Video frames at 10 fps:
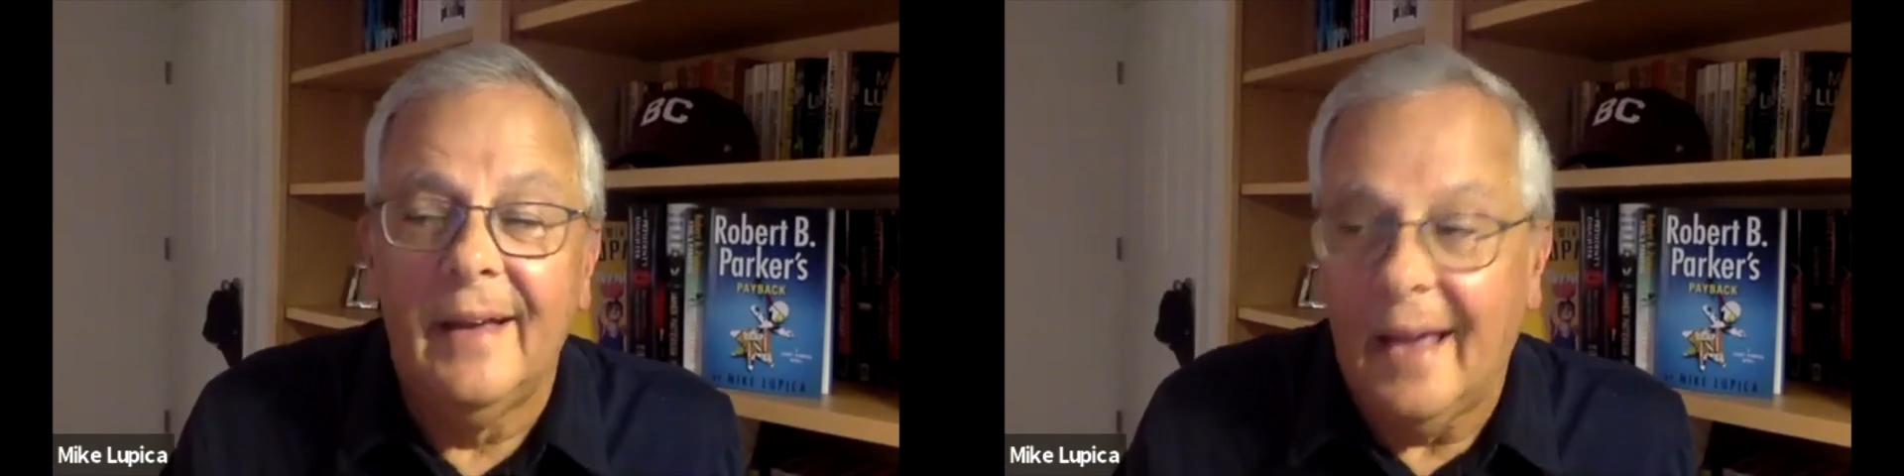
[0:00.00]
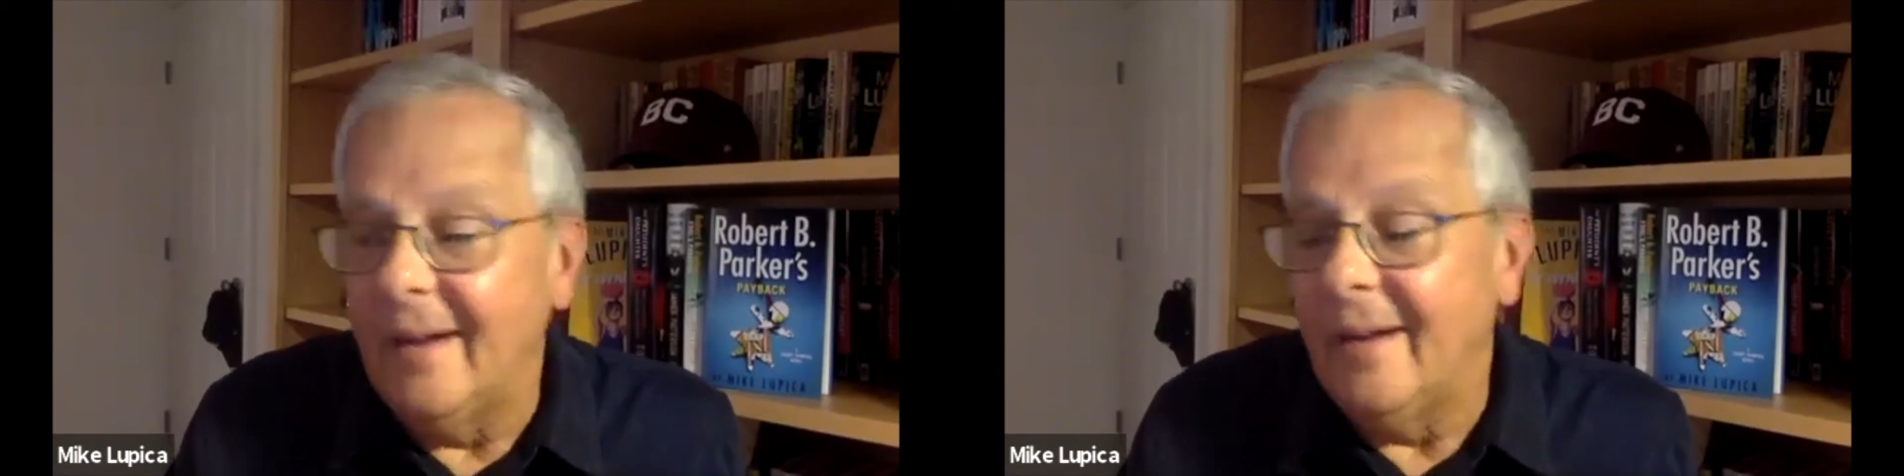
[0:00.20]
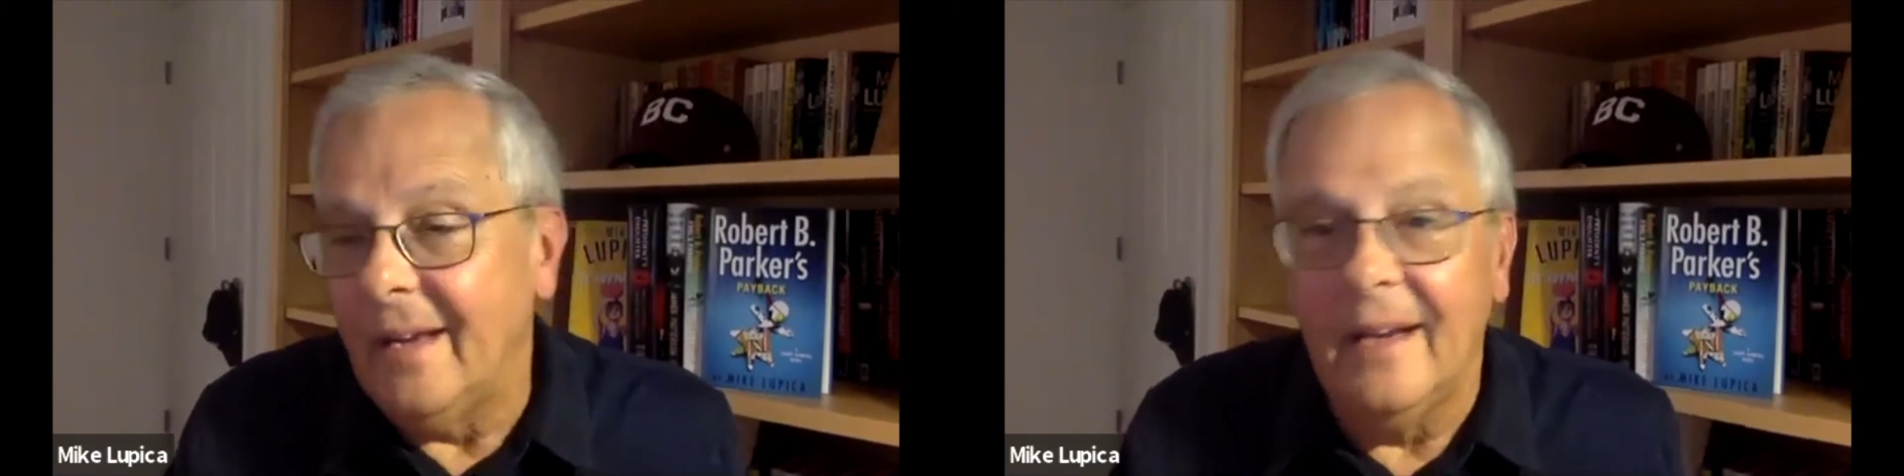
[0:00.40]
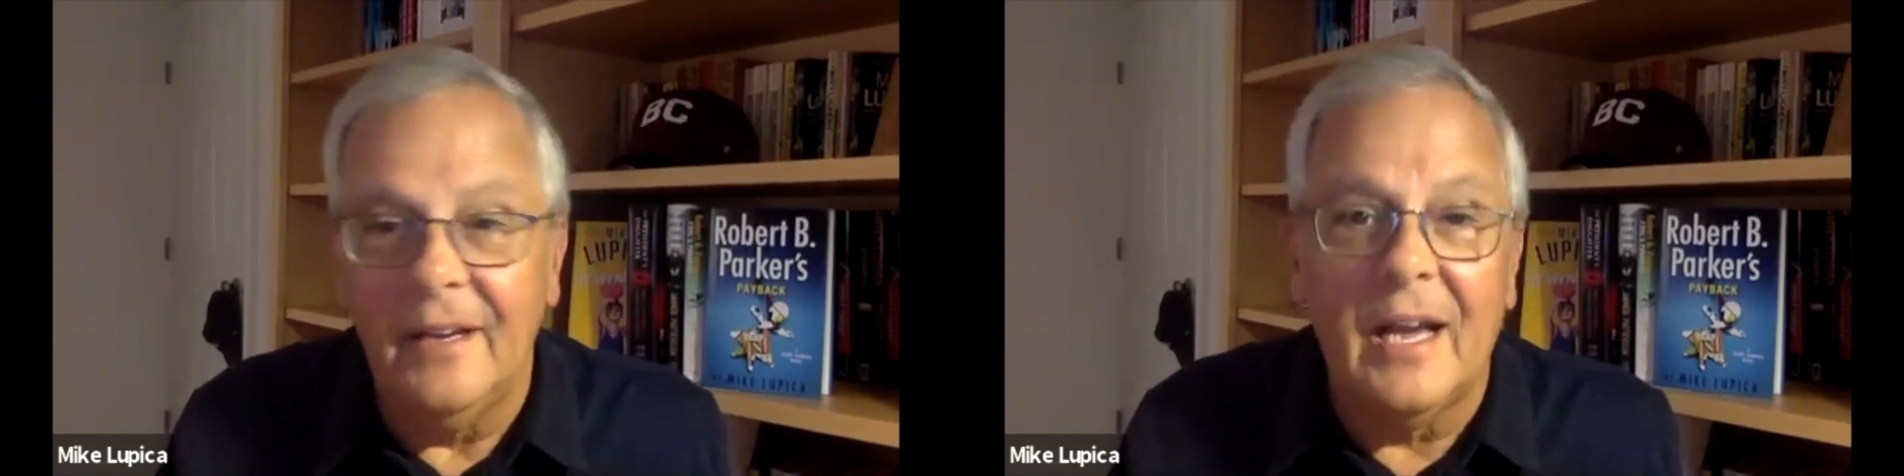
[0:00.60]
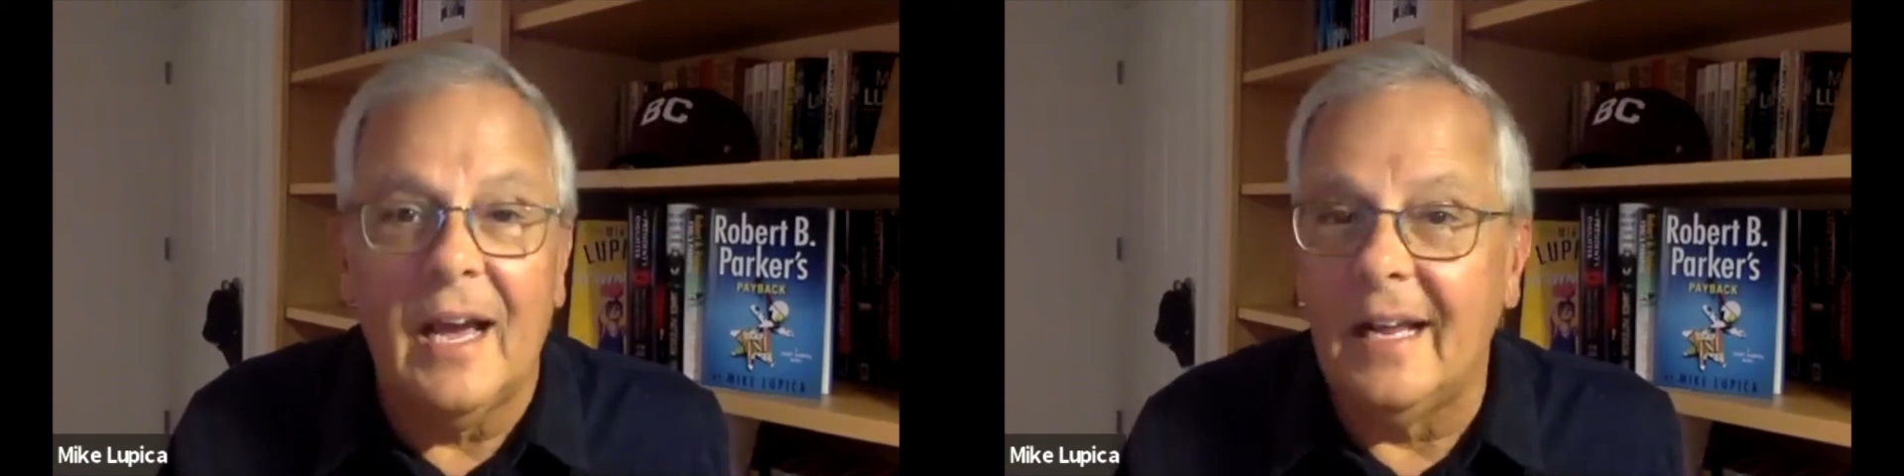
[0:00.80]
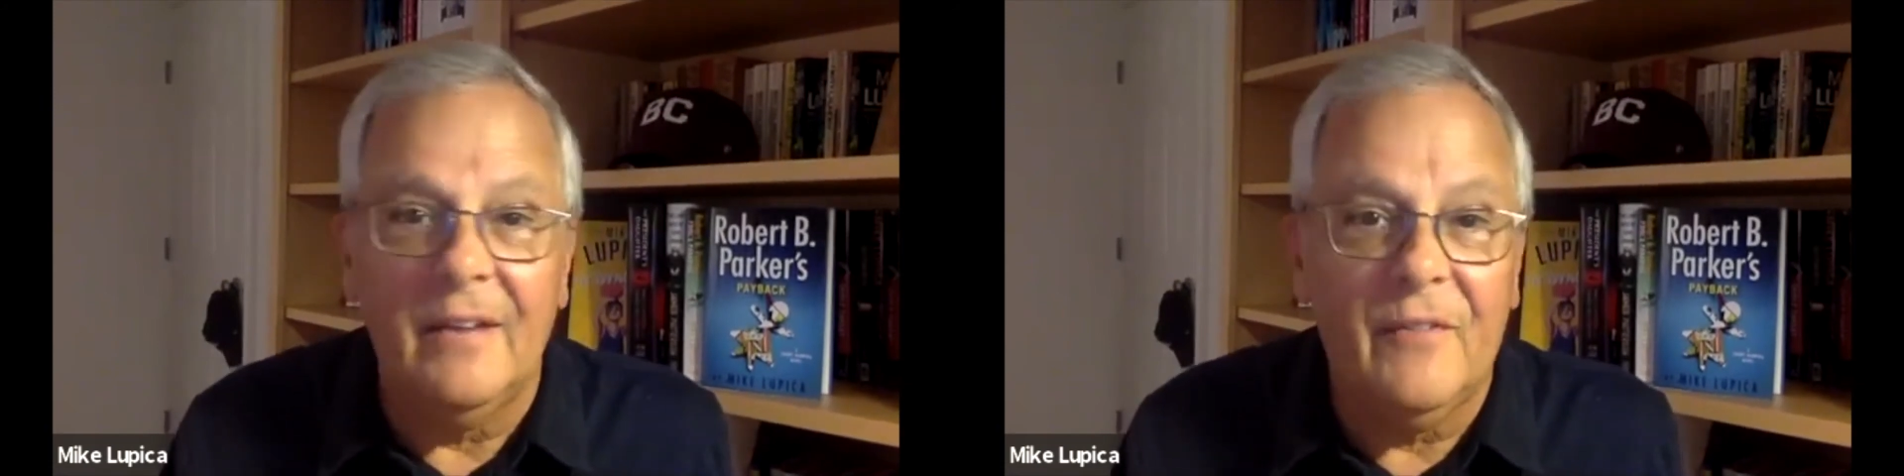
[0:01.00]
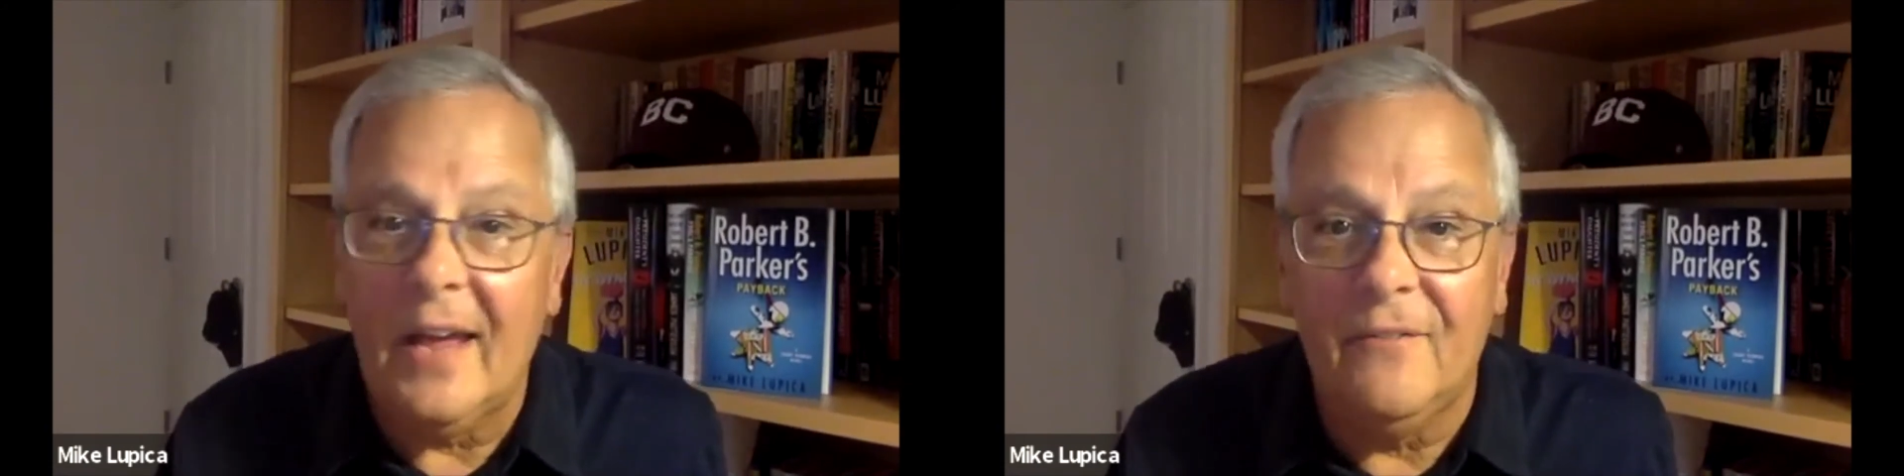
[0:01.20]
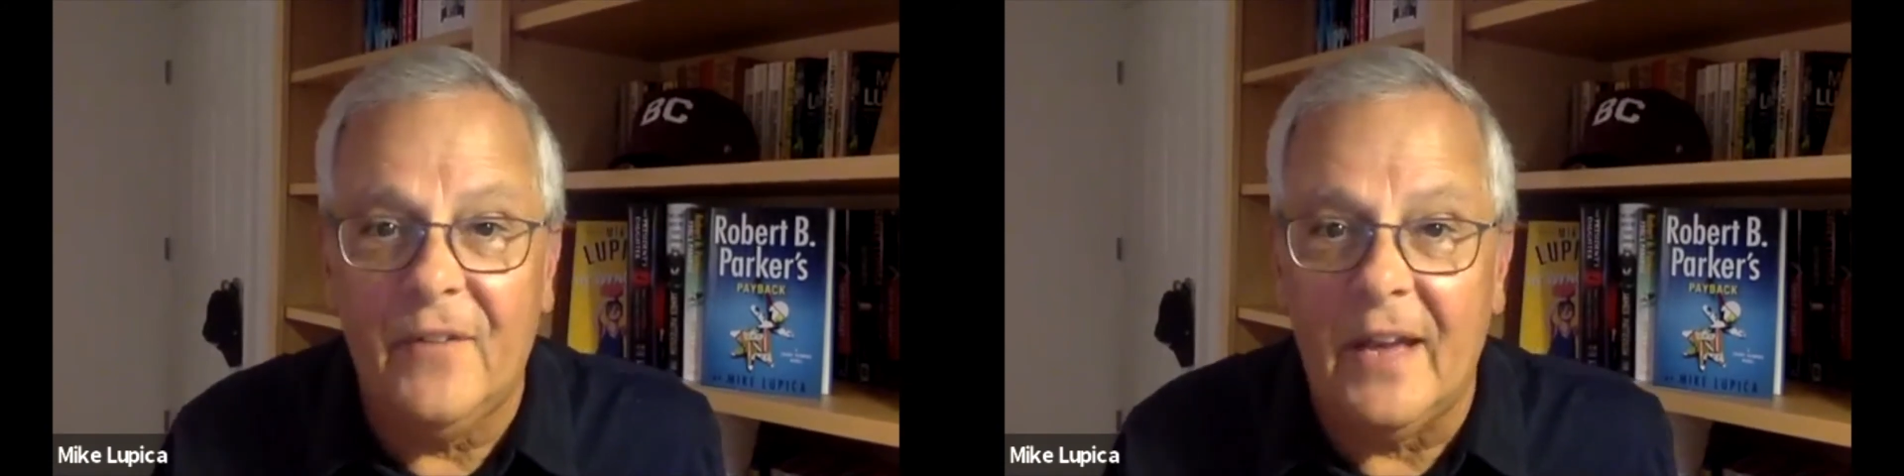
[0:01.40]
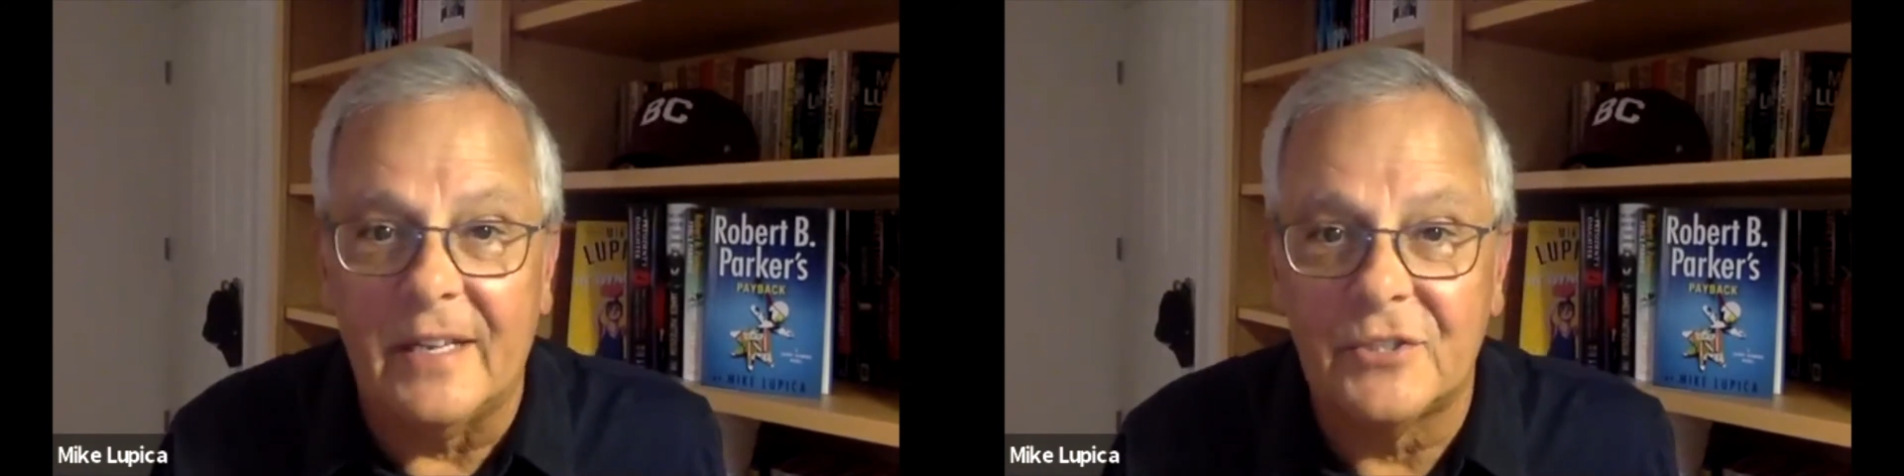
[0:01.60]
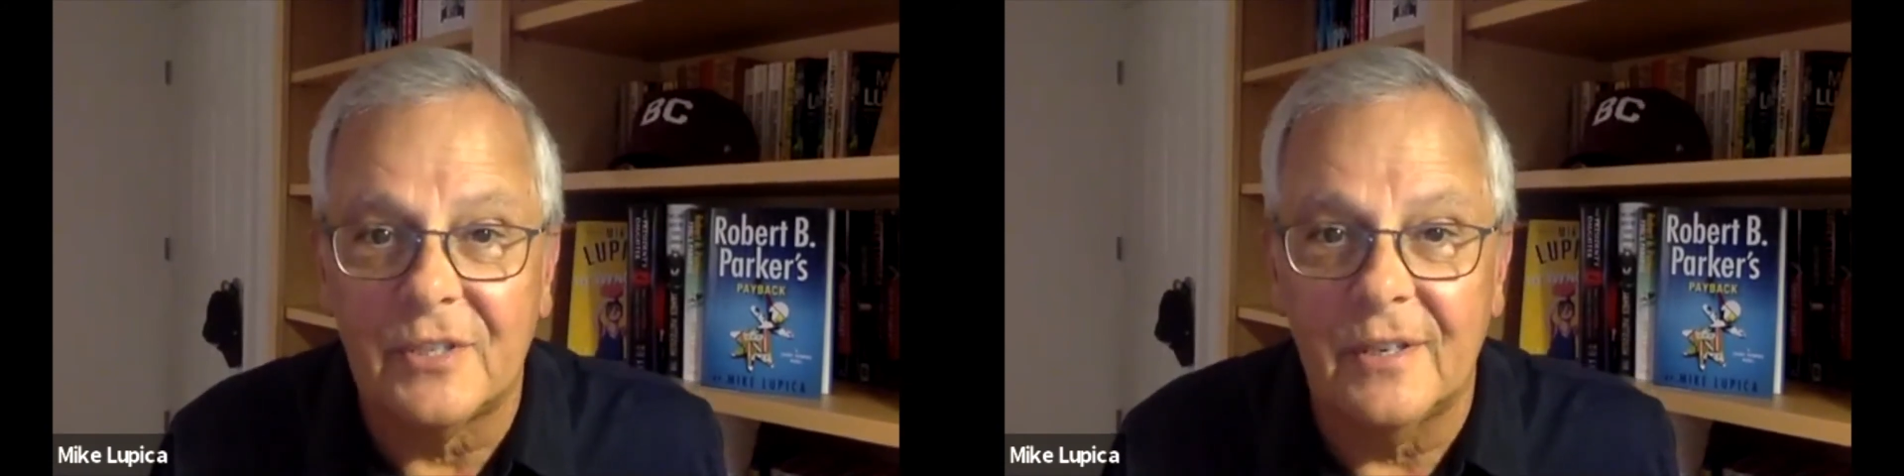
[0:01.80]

you got to give head fakes.